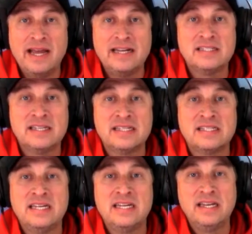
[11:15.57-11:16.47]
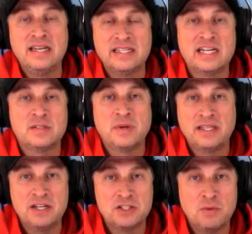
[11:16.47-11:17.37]
and has exceeded his
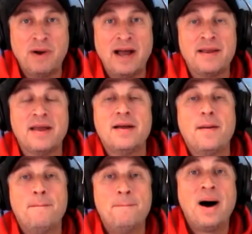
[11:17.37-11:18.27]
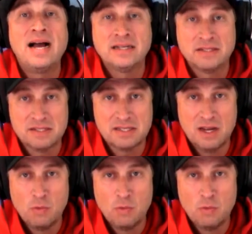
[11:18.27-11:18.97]
expectation by miles.